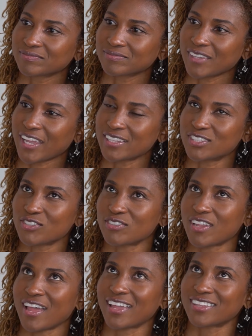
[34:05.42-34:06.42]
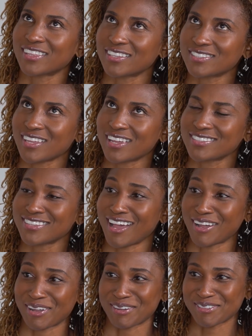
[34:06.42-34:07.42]
Like, do you like things like
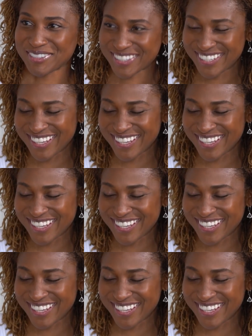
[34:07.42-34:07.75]
tacos?